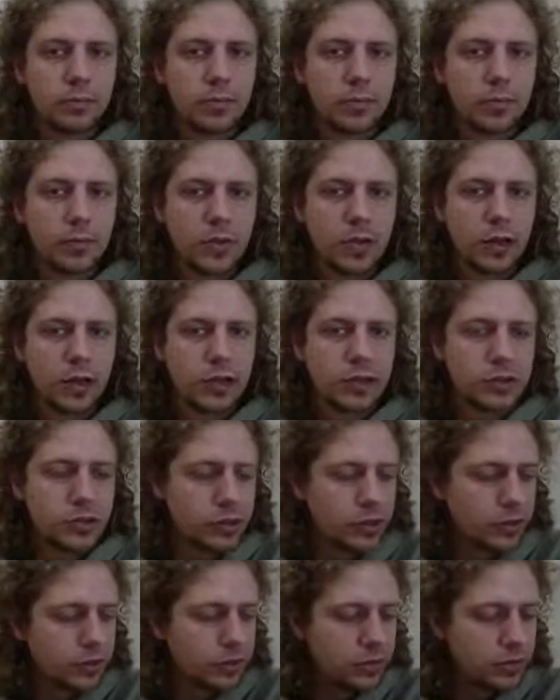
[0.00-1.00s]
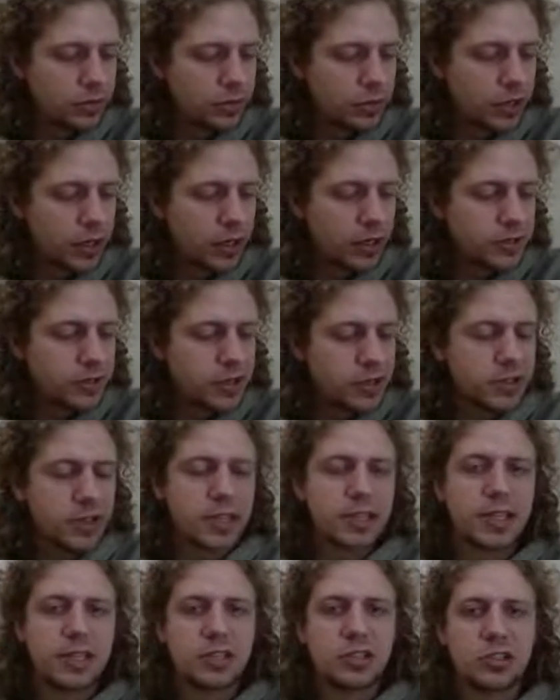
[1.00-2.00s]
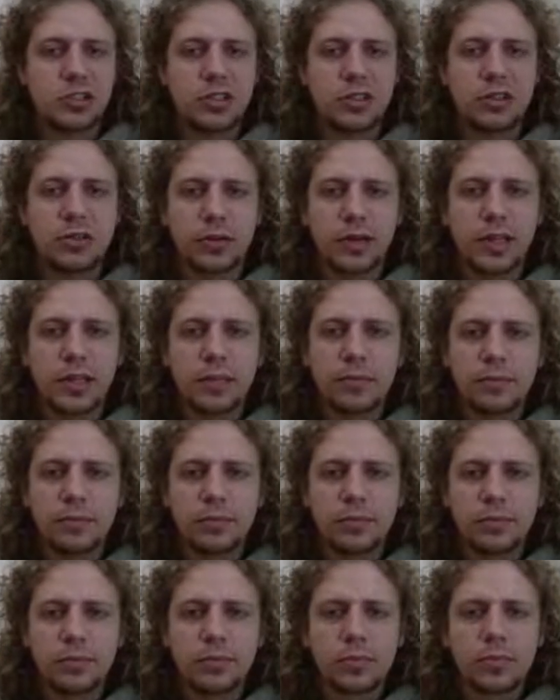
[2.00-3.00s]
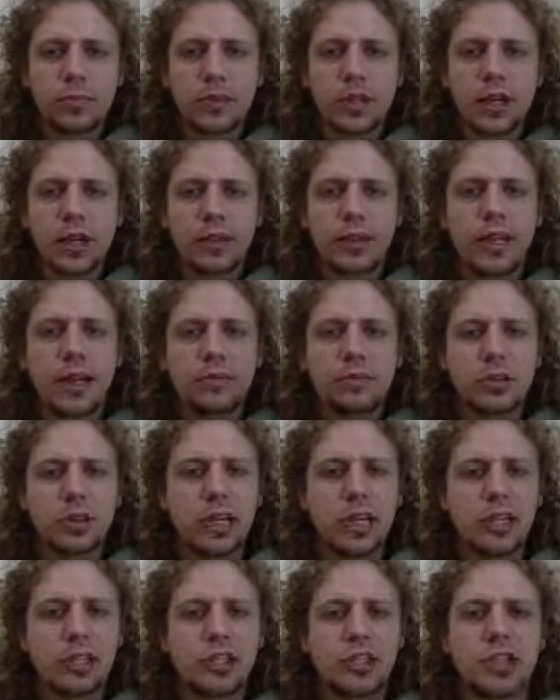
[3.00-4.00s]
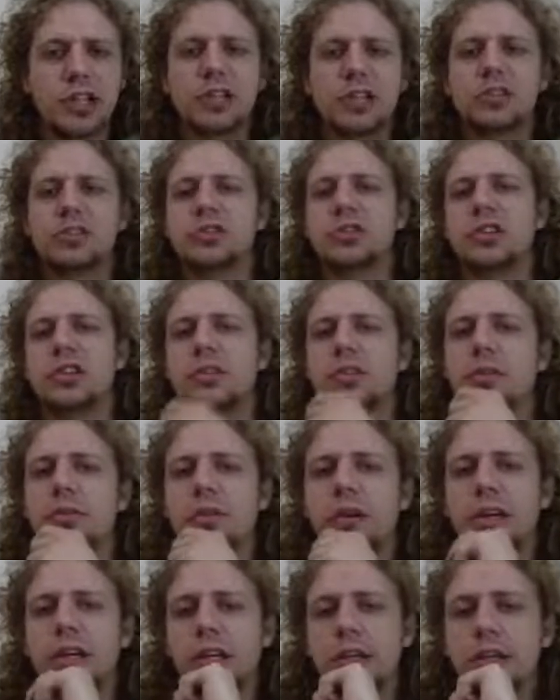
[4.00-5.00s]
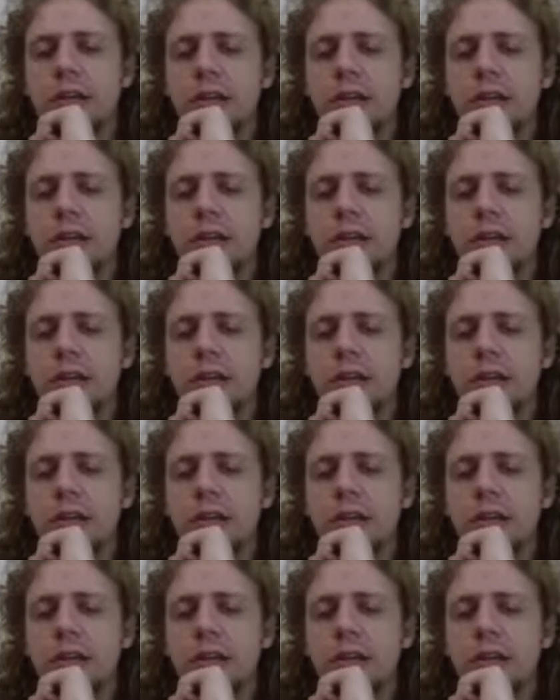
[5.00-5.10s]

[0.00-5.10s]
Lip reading: Alright, so Anand says knight takes g3. I think after h takes g3,